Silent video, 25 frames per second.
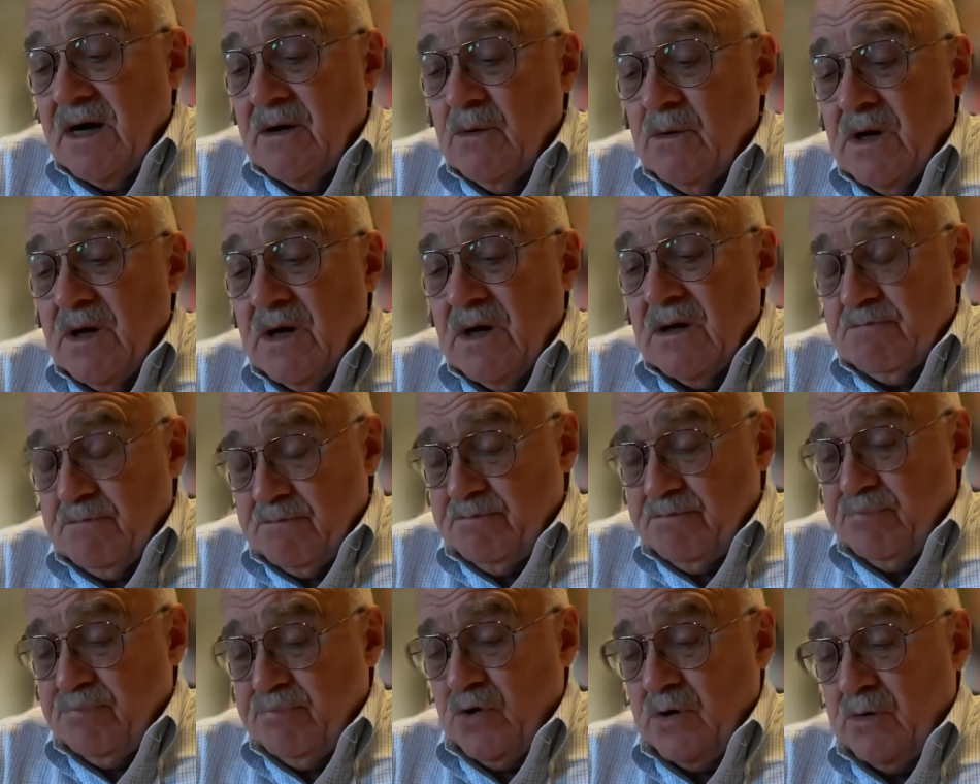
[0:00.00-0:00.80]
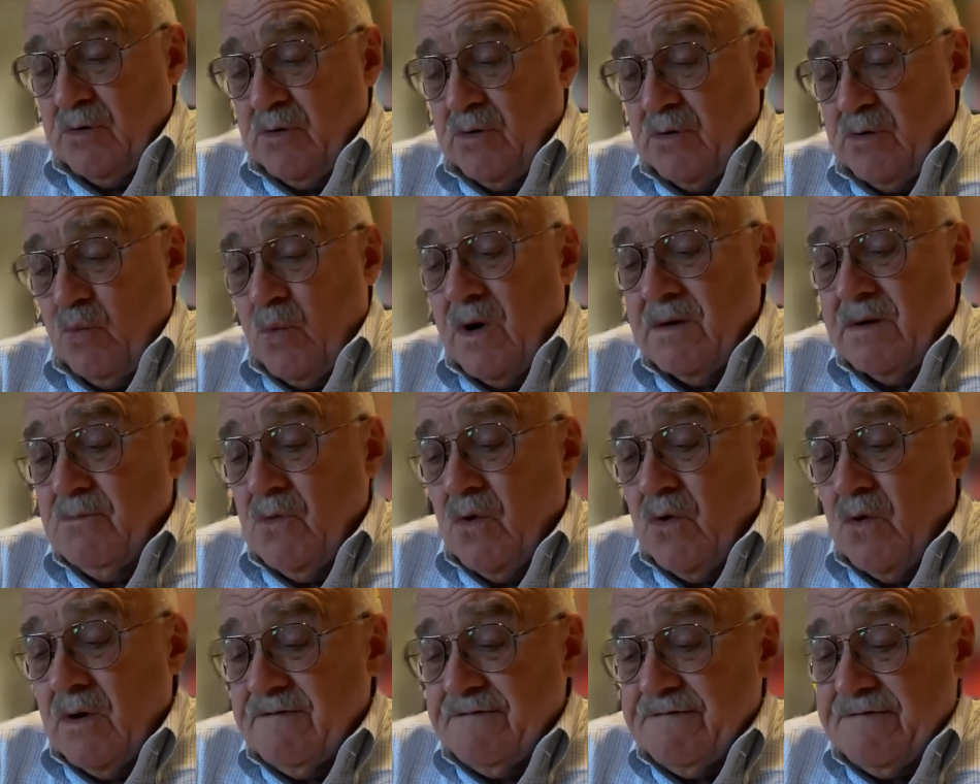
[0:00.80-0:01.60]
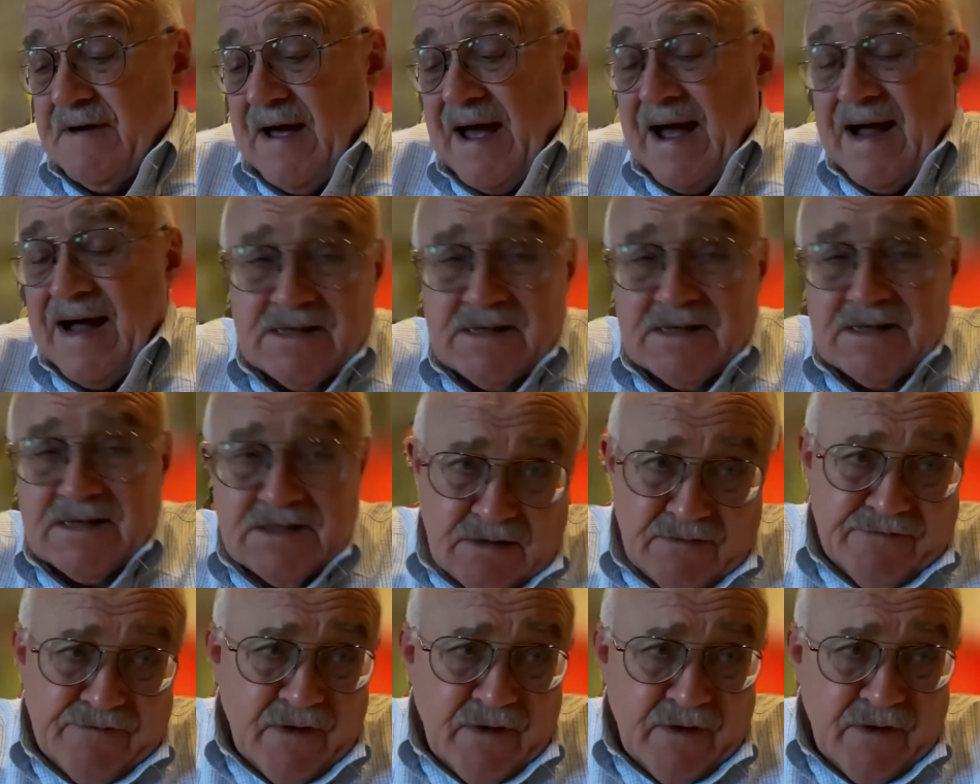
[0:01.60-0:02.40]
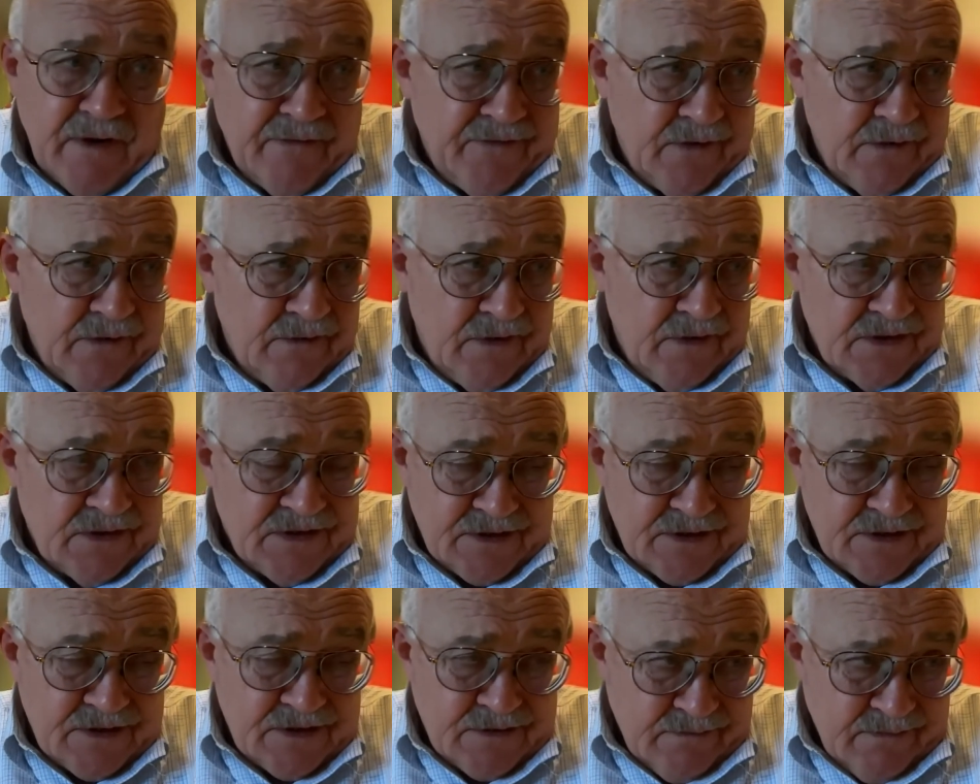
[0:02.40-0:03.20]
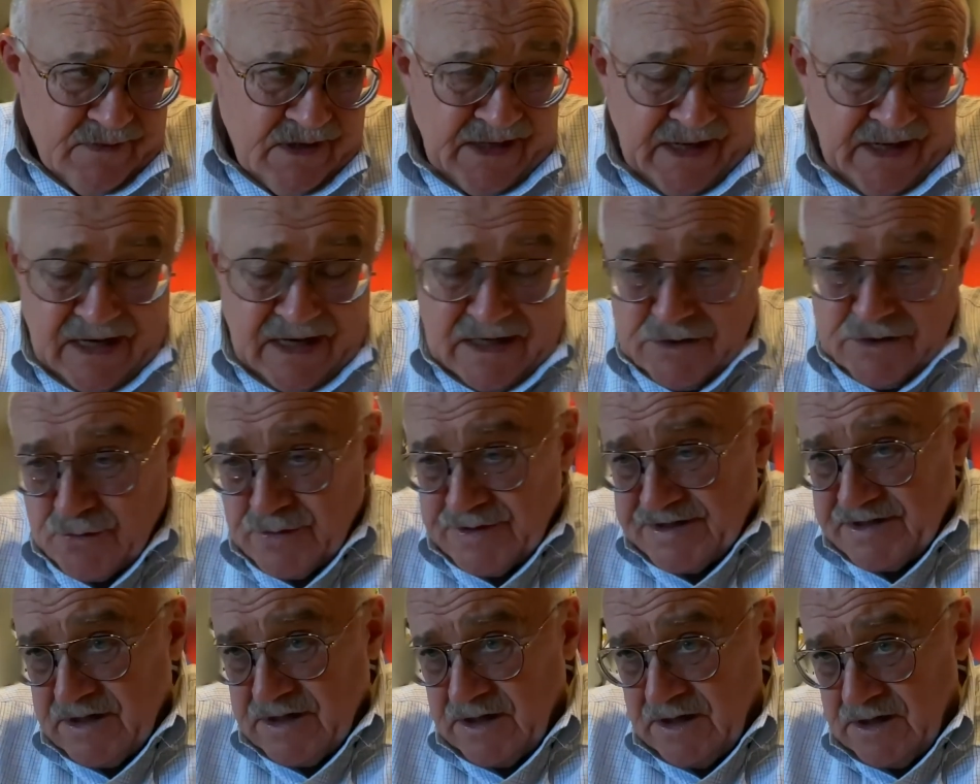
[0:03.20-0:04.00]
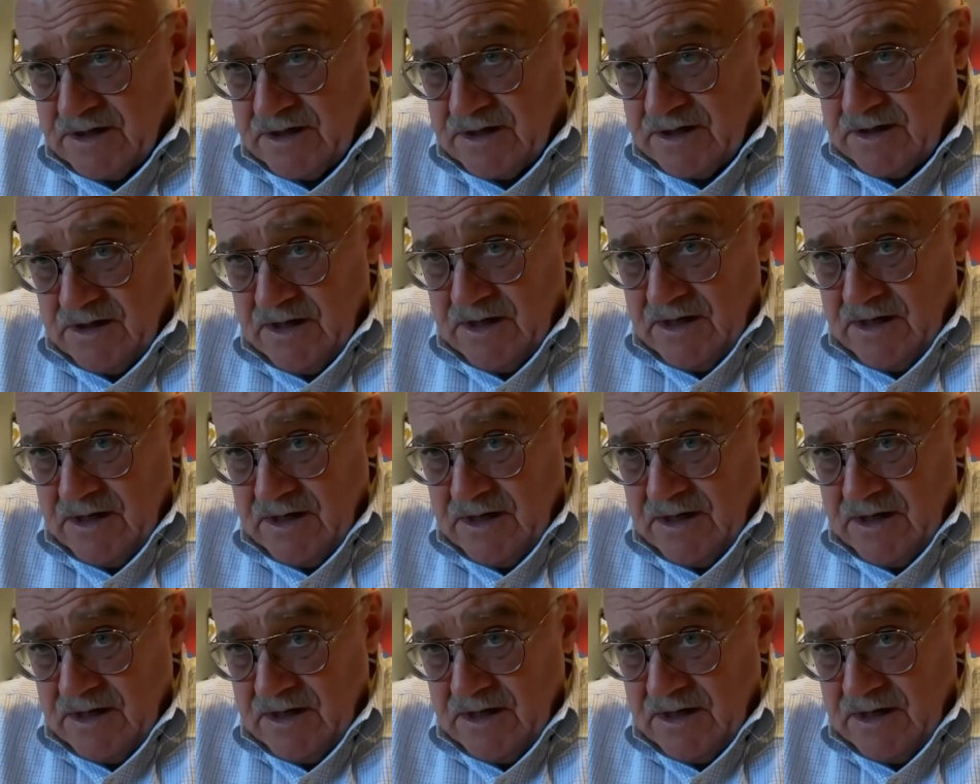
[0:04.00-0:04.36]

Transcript: I want to put one more fact in front of you that's really interesting, and